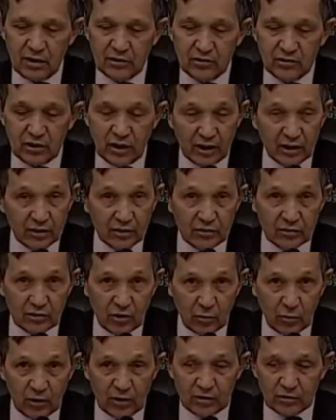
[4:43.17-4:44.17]
challenge our
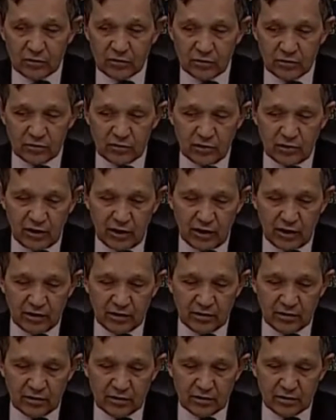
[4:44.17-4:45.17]
witnesses today
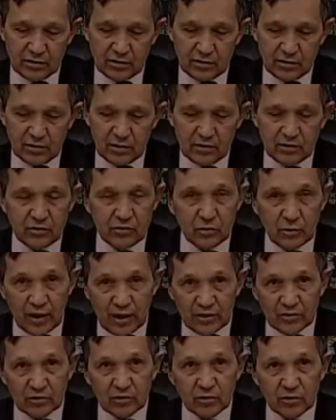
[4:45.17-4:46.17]
to
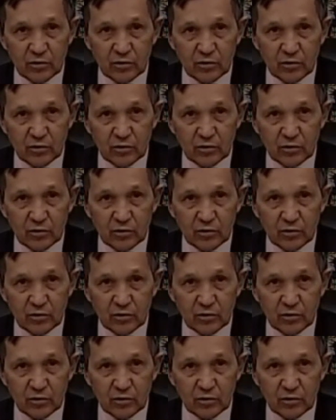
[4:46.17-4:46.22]
answer the